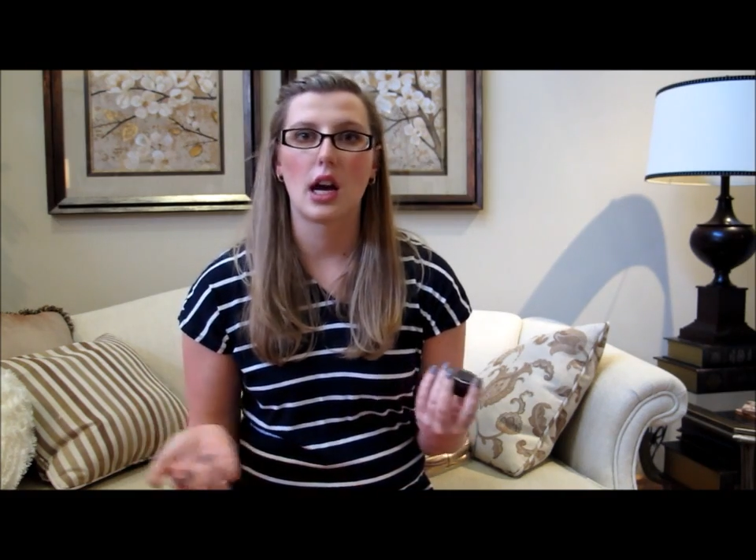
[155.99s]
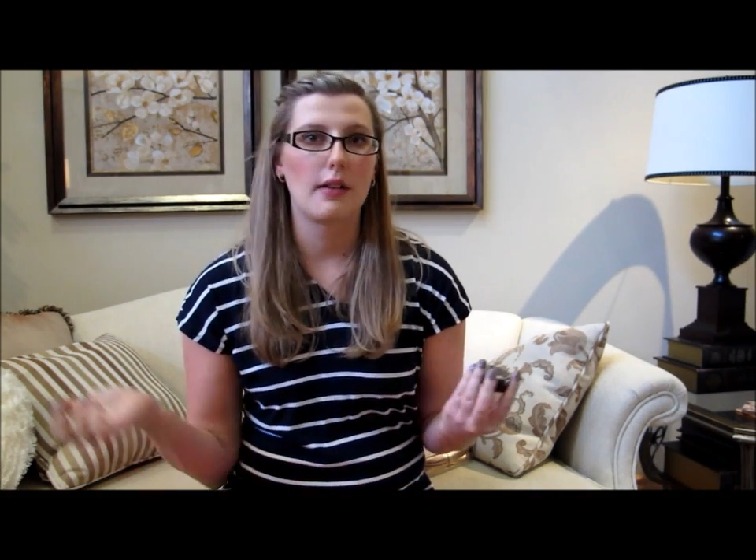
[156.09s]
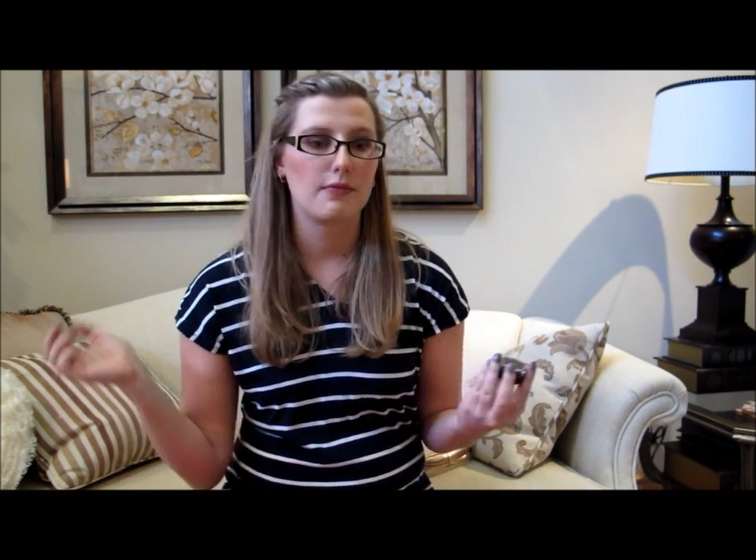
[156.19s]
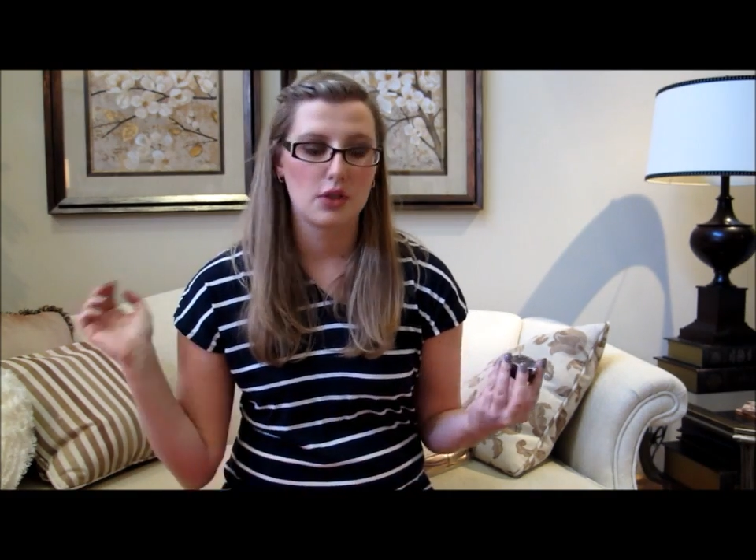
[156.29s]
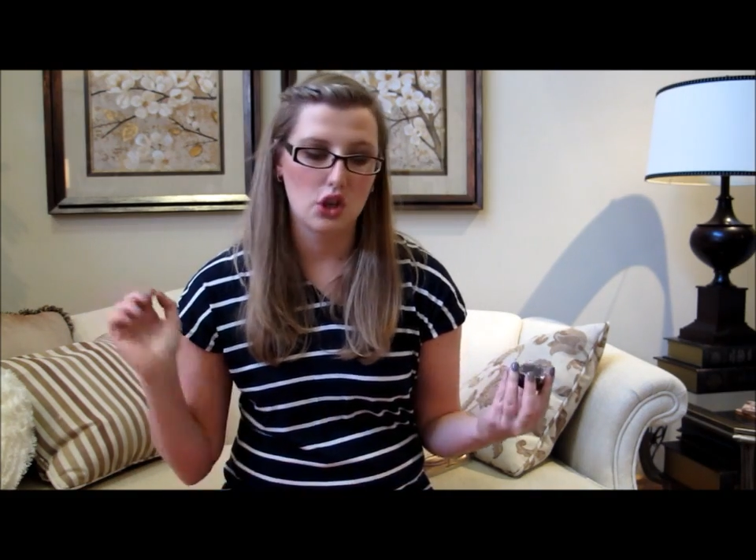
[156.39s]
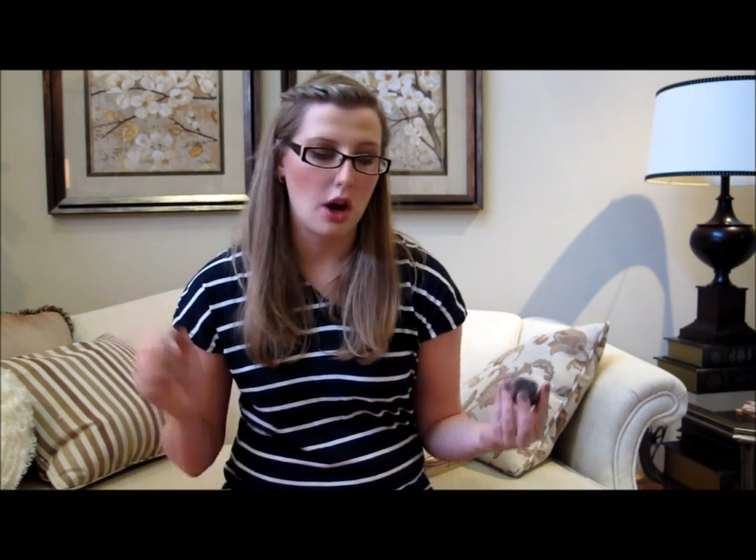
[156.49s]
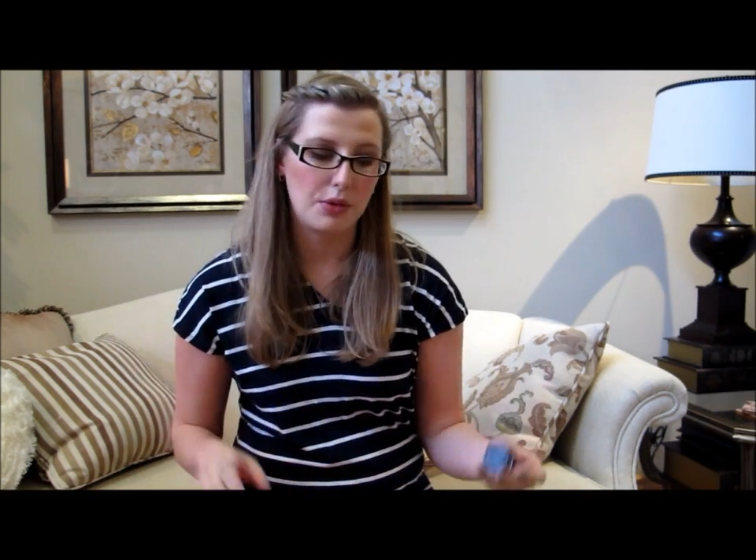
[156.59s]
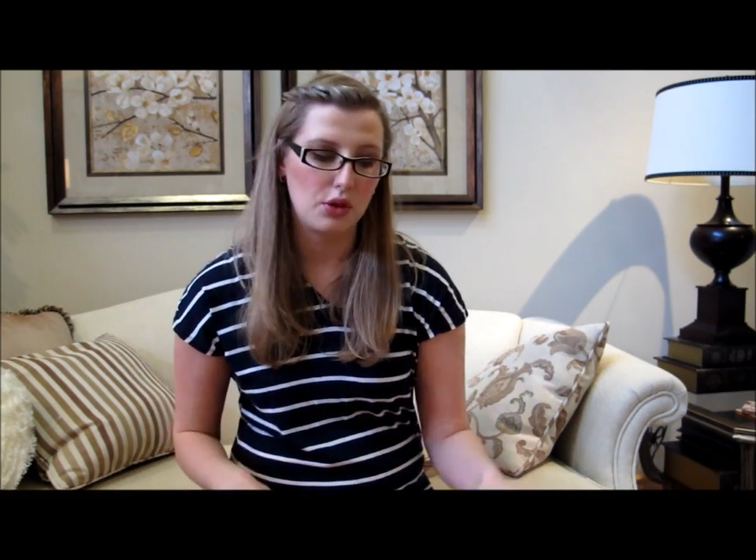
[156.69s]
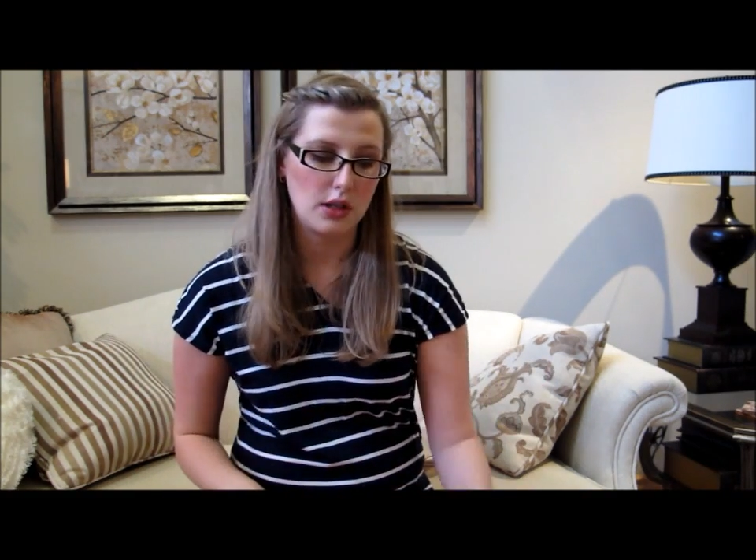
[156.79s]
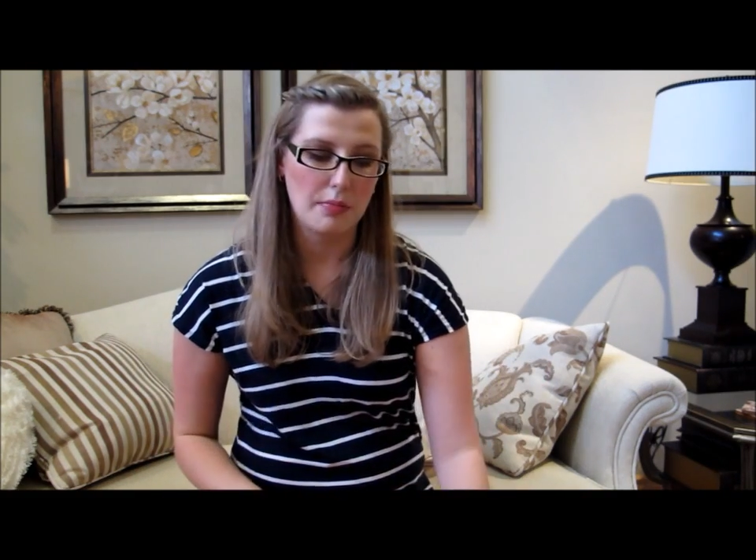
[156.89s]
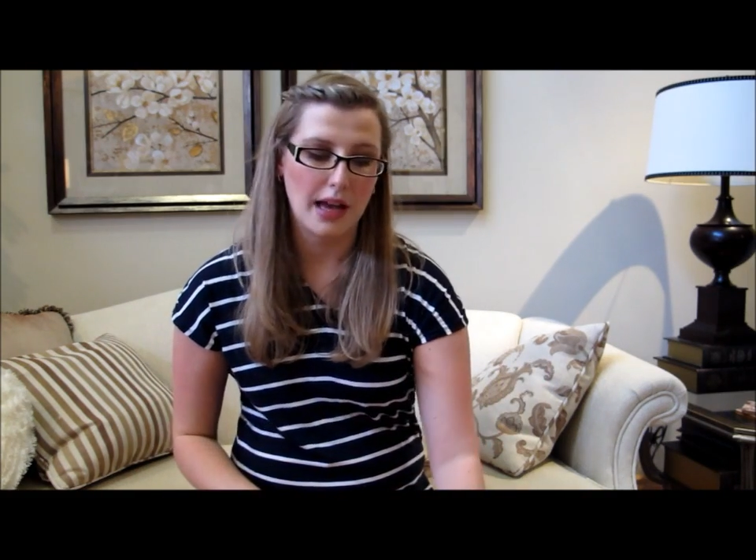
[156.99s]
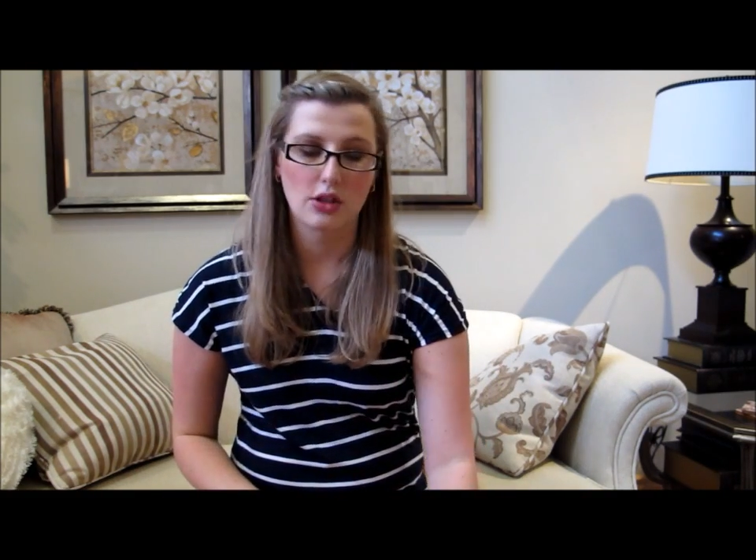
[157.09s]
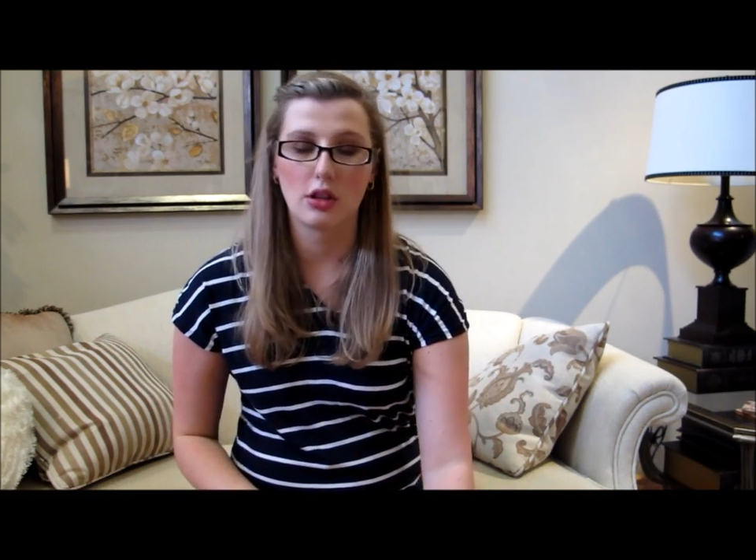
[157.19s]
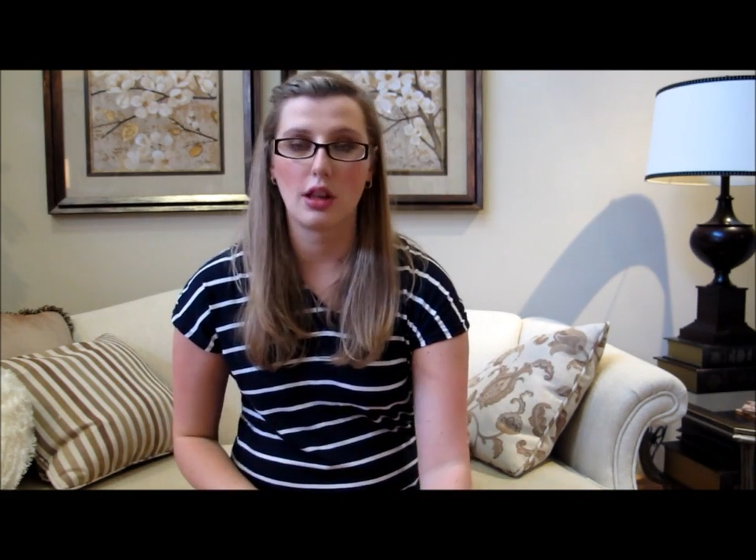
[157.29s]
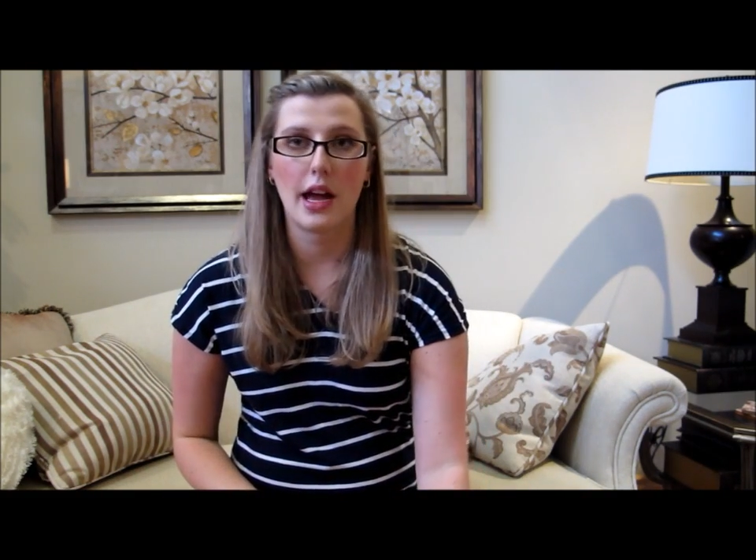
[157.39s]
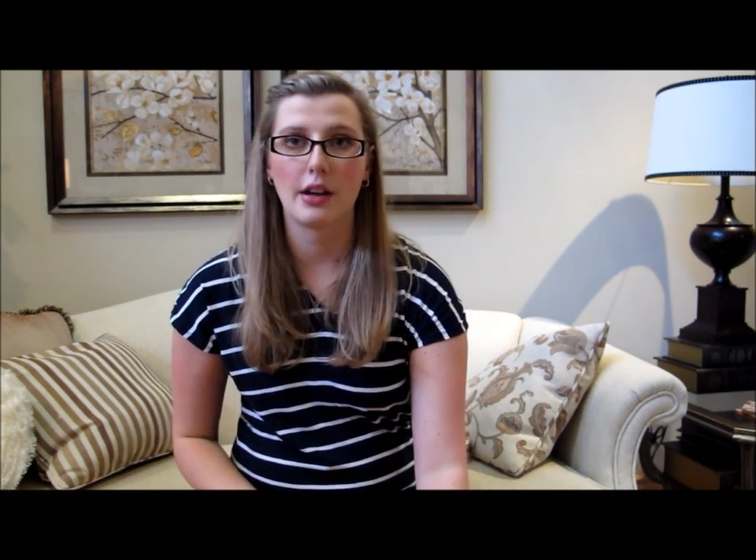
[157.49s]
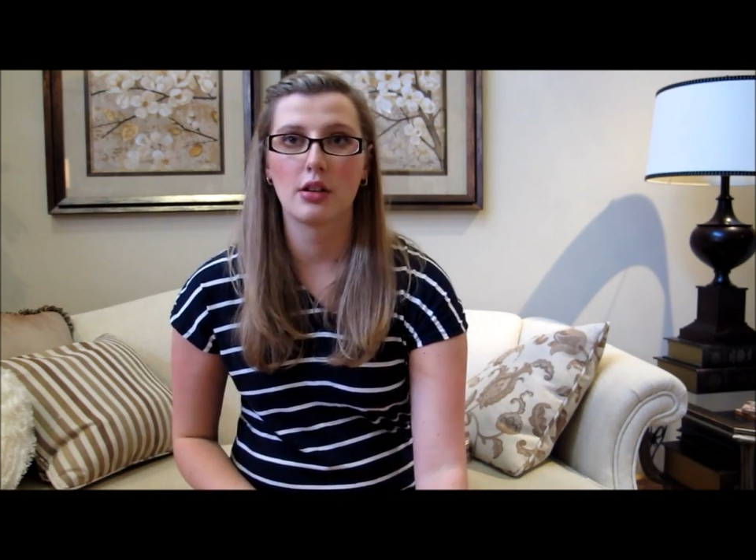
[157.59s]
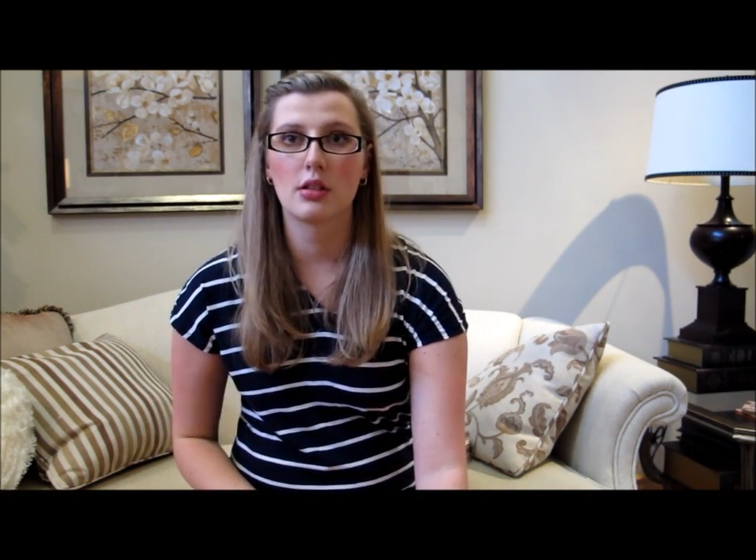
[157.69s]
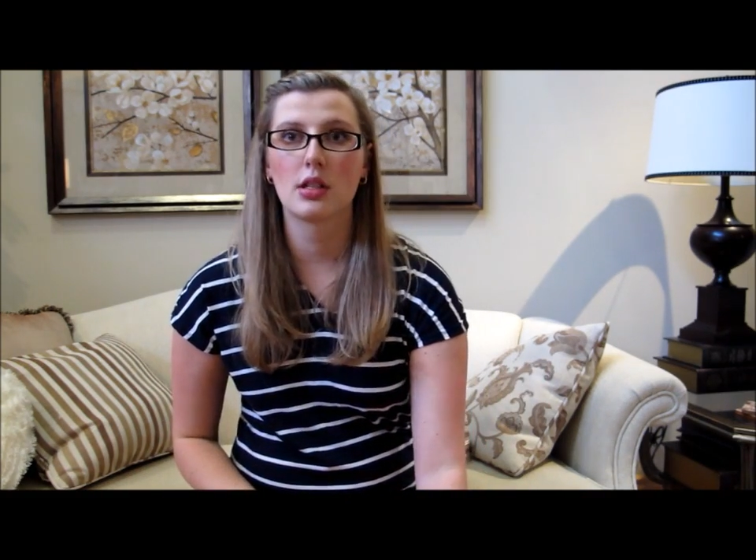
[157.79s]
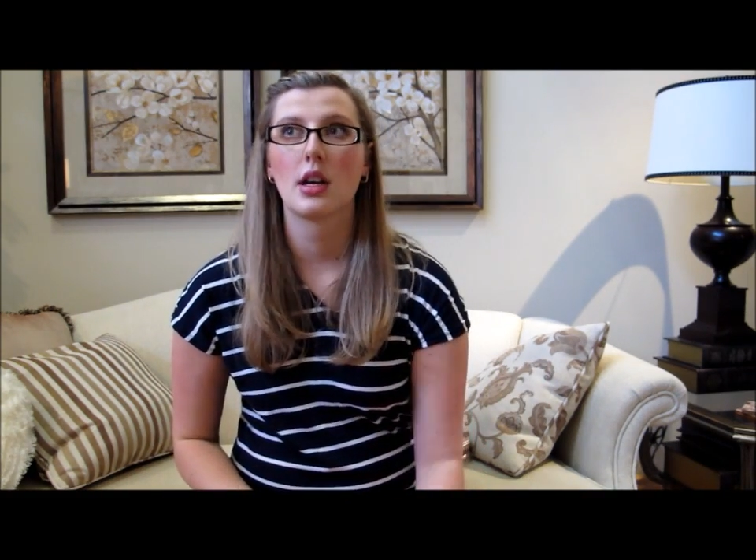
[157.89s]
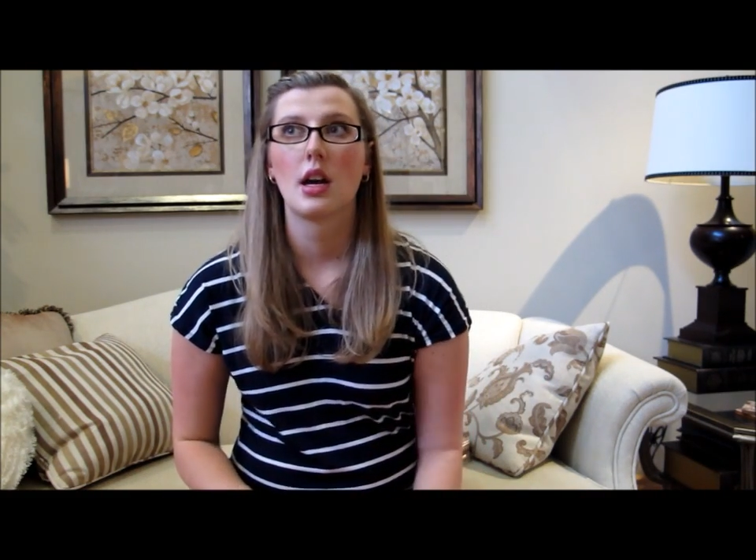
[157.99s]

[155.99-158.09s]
I've stopped using pencil liners,